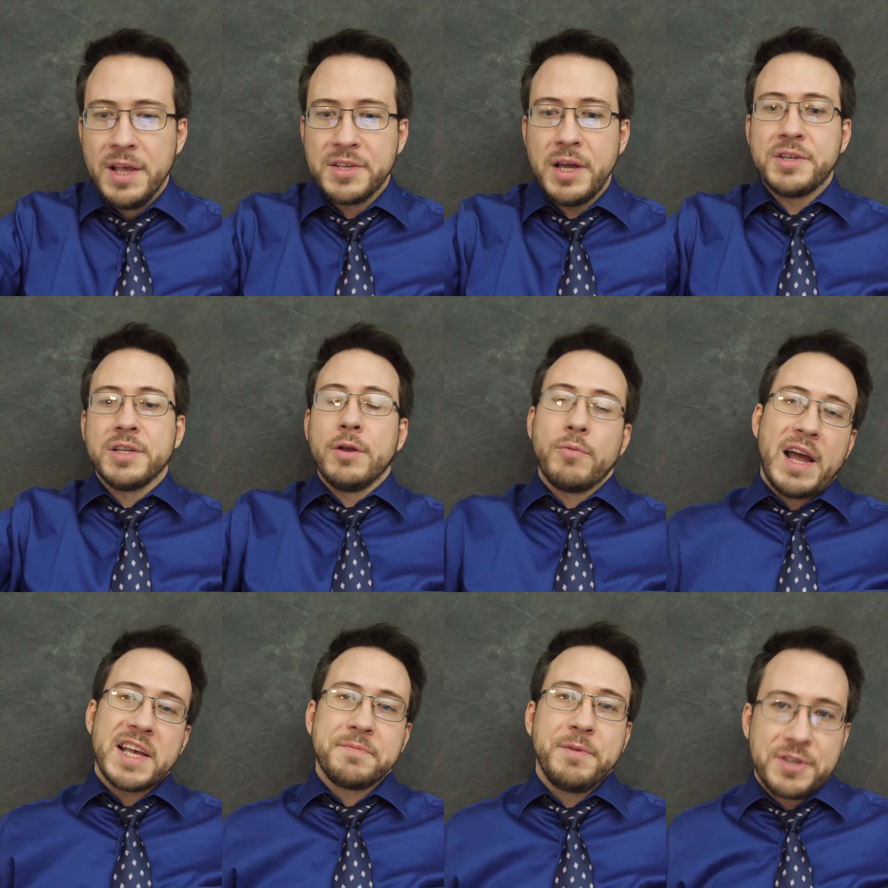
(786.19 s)
Essentially,
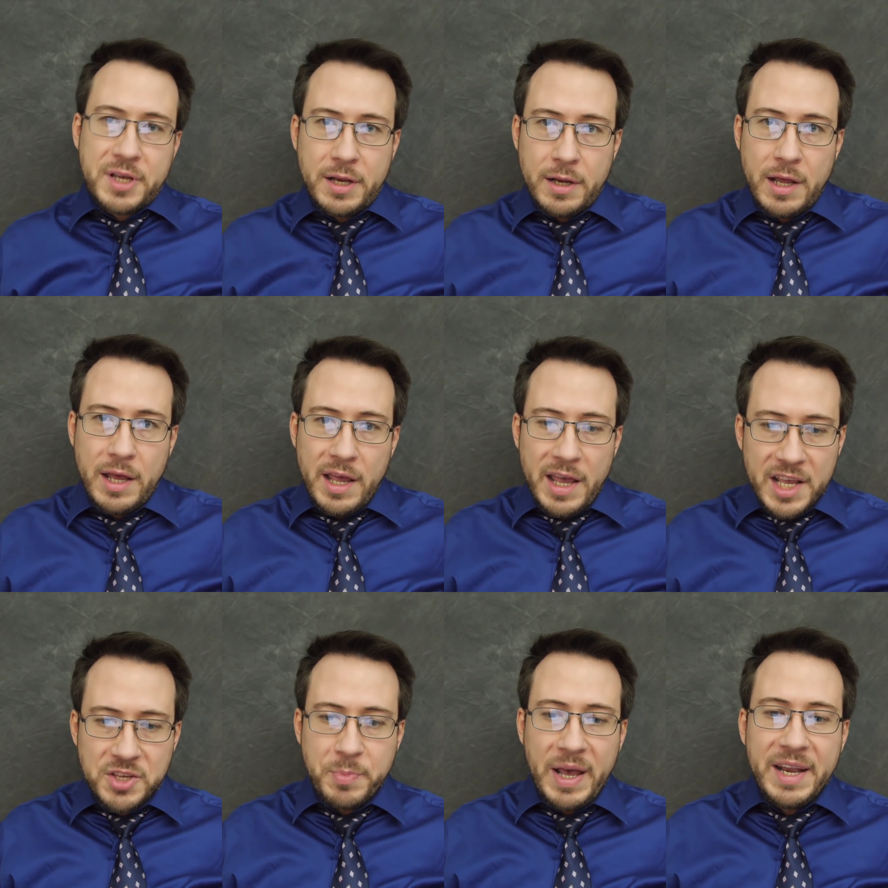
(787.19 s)
Rasmussen
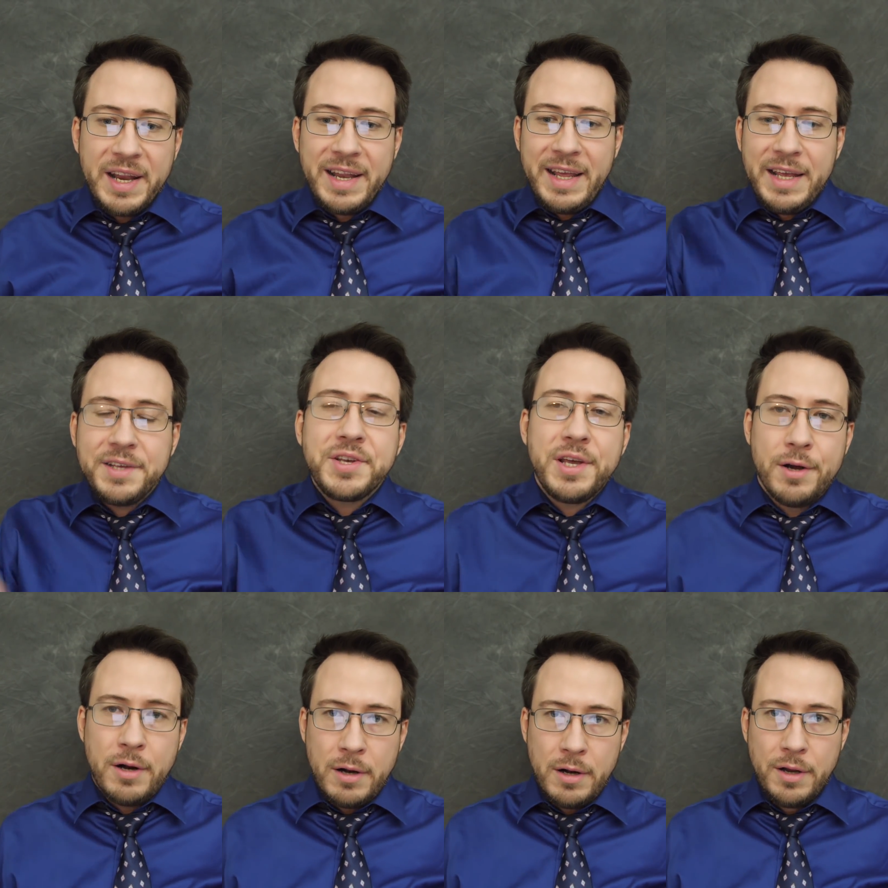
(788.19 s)
has made it
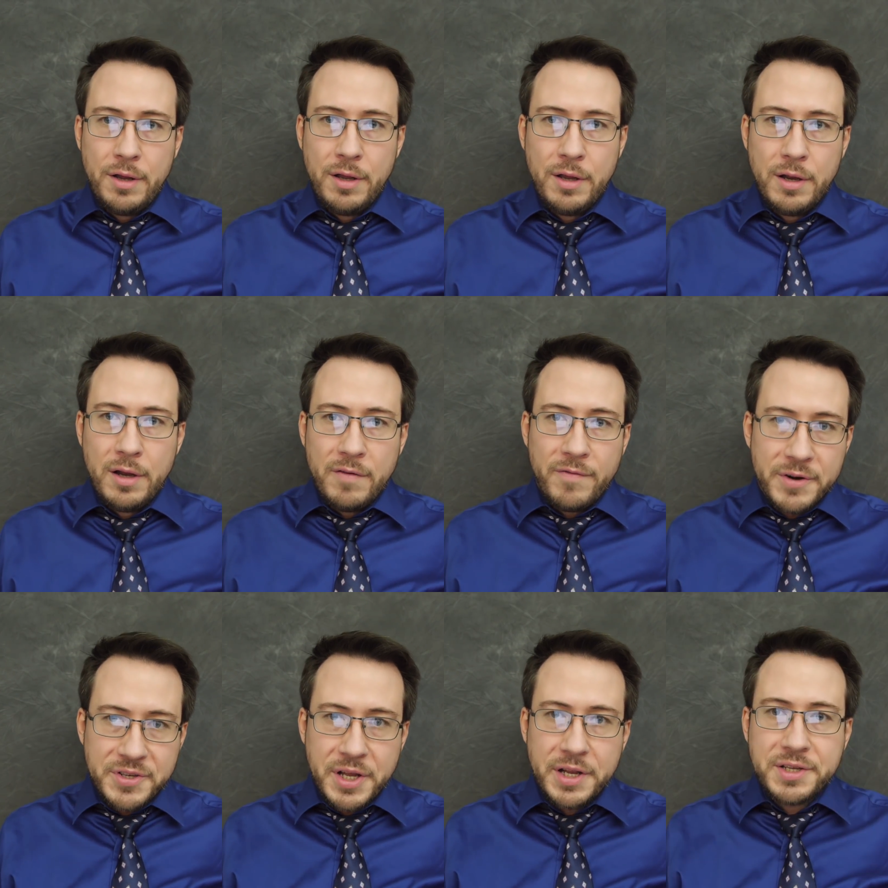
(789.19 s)
easier for
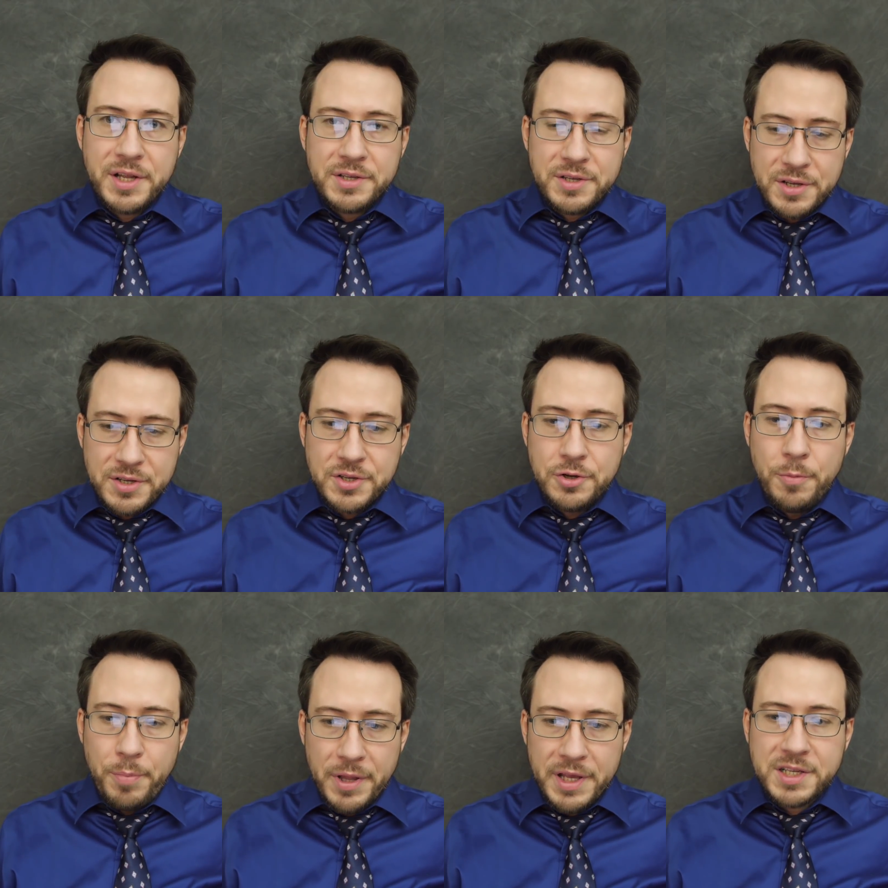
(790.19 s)
citizens to sue
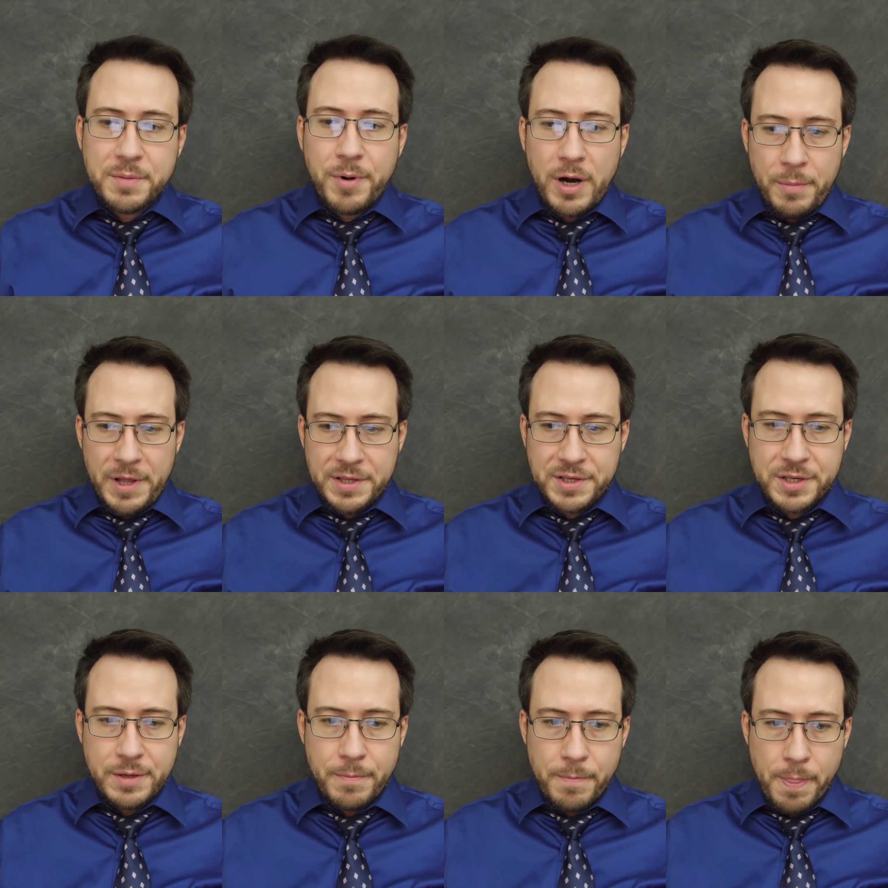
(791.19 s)
police
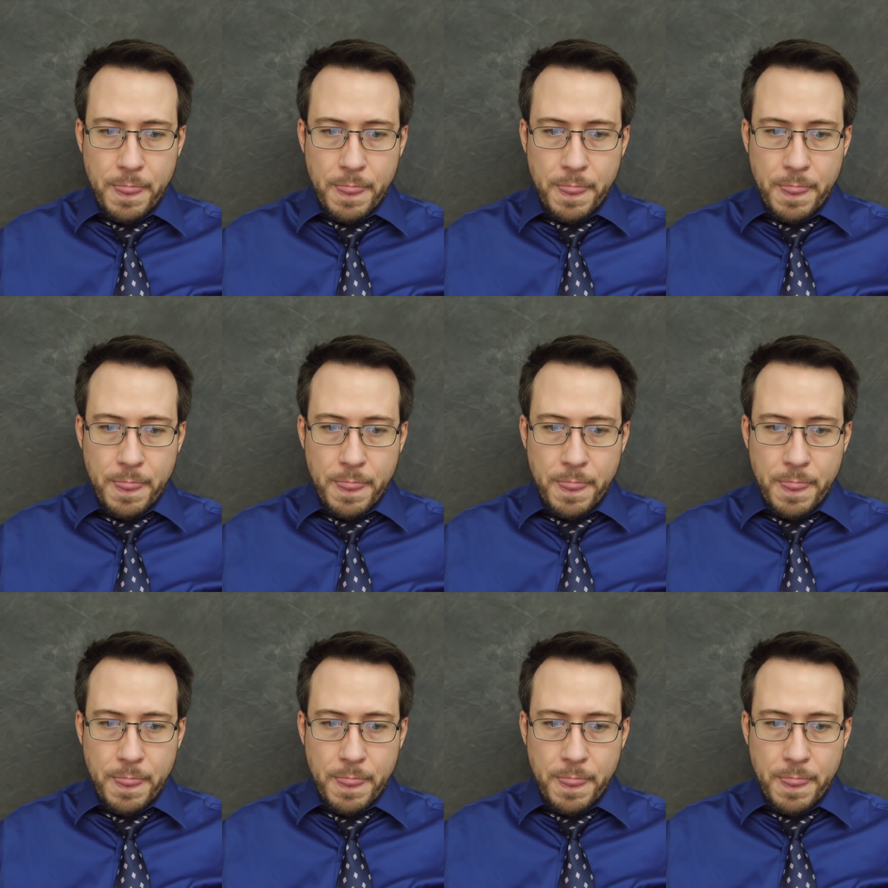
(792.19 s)
departments.